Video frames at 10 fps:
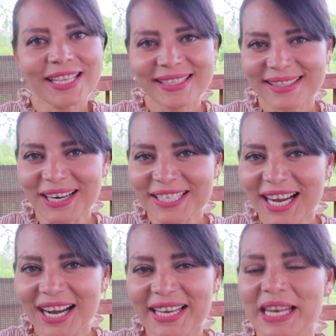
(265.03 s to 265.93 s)
let's start
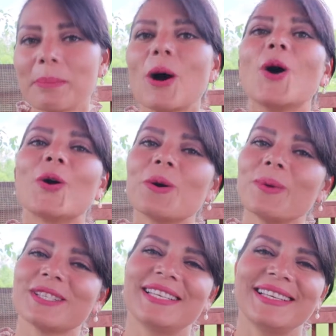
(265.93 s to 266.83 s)
talking about
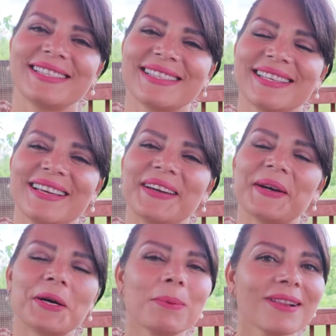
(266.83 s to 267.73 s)
herbal teas.
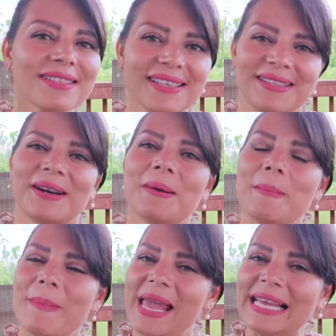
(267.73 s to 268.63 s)
Herbal teas are
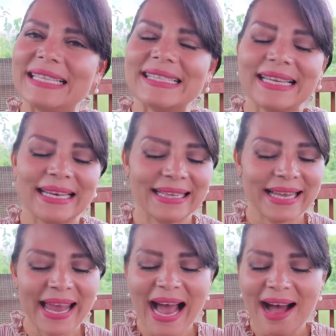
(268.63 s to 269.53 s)
amazing, and
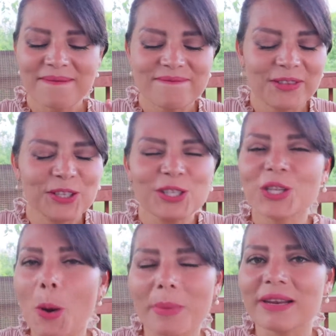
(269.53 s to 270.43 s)
they have
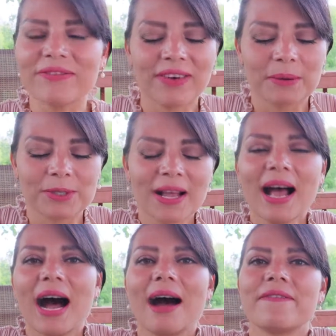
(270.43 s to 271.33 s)
so many flavors.
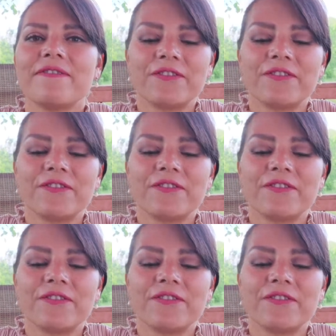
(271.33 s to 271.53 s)
Have